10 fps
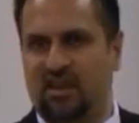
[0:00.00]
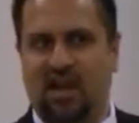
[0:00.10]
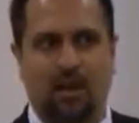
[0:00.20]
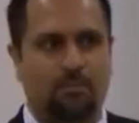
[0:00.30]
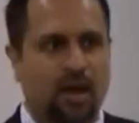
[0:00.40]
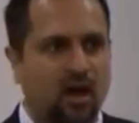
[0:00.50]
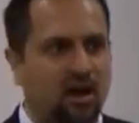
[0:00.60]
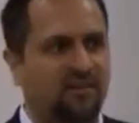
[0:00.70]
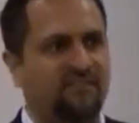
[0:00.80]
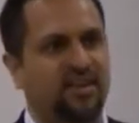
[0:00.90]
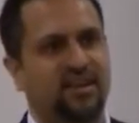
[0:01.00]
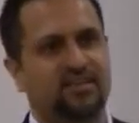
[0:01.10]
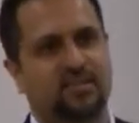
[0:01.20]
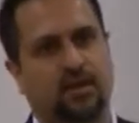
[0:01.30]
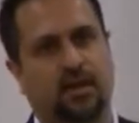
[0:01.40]
A biography
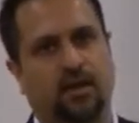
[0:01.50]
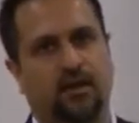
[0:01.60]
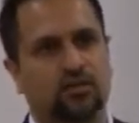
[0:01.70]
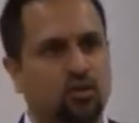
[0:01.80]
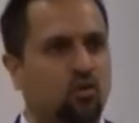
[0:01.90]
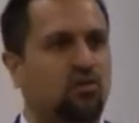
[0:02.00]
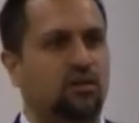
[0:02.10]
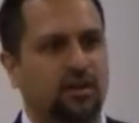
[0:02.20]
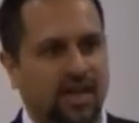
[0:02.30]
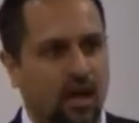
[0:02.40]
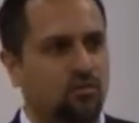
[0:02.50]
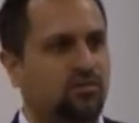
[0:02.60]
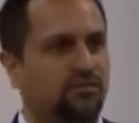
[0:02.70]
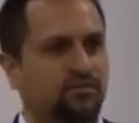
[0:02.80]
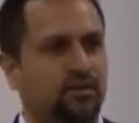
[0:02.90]
is a historical account
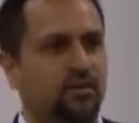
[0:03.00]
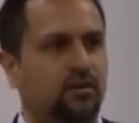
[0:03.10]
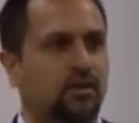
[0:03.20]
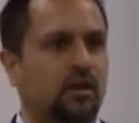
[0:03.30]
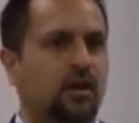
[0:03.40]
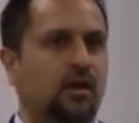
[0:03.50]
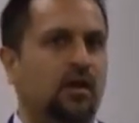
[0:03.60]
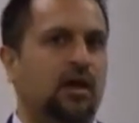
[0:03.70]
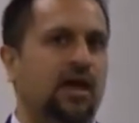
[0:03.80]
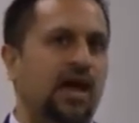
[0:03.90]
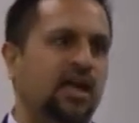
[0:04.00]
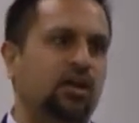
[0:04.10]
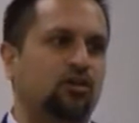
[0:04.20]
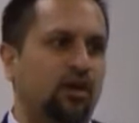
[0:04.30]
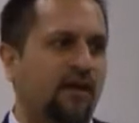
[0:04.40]
of a figure. A
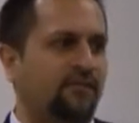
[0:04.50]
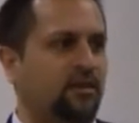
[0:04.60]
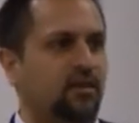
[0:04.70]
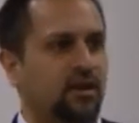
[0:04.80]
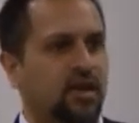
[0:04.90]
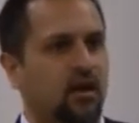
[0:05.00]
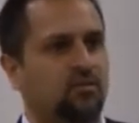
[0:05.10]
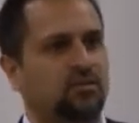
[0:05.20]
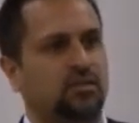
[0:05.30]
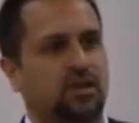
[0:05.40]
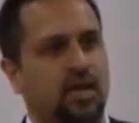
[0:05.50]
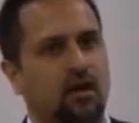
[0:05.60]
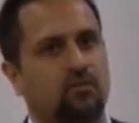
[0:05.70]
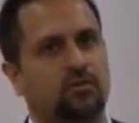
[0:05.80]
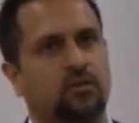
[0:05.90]
hagiographical account is an
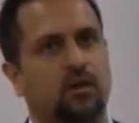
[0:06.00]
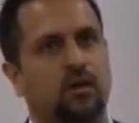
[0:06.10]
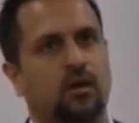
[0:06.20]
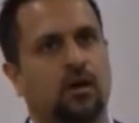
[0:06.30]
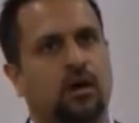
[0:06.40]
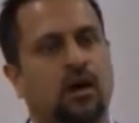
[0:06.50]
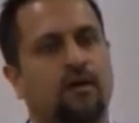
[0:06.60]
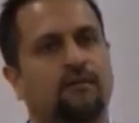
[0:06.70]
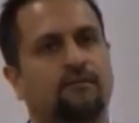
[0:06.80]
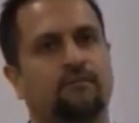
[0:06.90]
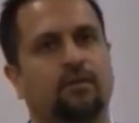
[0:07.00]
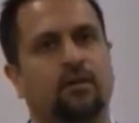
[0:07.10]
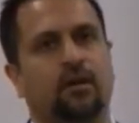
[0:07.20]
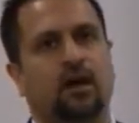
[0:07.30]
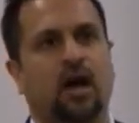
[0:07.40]
account of
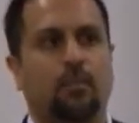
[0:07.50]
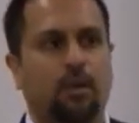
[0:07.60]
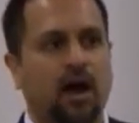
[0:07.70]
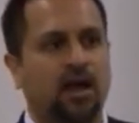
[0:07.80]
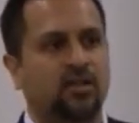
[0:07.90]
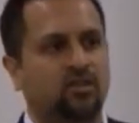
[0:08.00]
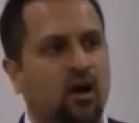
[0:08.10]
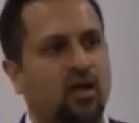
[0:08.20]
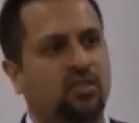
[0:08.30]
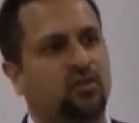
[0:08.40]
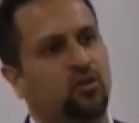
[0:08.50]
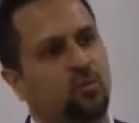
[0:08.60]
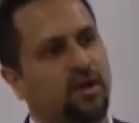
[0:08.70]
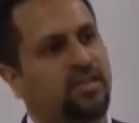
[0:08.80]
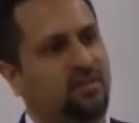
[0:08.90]
a pious author who
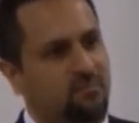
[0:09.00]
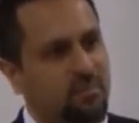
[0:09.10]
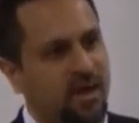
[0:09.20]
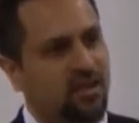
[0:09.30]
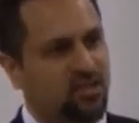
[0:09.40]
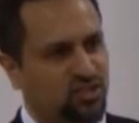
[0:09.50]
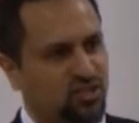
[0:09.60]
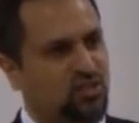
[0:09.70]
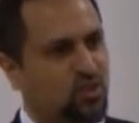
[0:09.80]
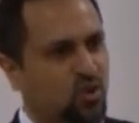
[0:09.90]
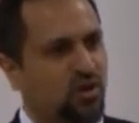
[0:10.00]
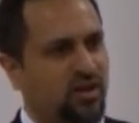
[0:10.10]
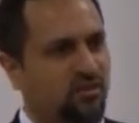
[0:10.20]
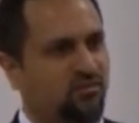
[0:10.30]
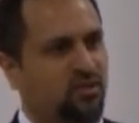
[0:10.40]
might embellish the
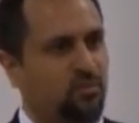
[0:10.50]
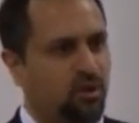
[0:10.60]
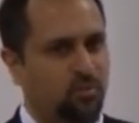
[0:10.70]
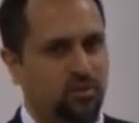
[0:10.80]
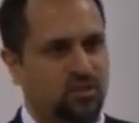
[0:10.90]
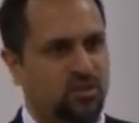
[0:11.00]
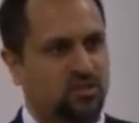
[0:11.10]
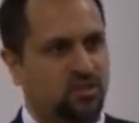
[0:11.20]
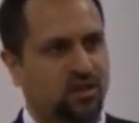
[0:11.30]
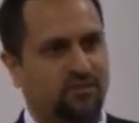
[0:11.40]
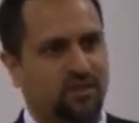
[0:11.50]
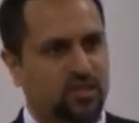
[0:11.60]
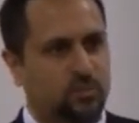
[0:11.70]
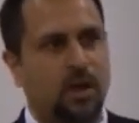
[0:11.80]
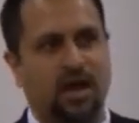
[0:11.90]
story for the purposes of
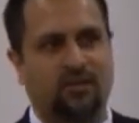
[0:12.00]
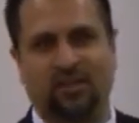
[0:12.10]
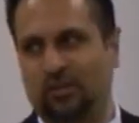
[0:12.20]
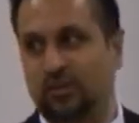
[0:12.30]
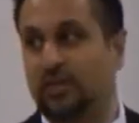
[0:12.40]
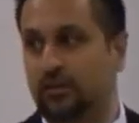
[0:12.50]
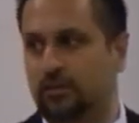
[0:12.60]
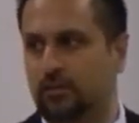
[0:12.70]
inspiring the reader.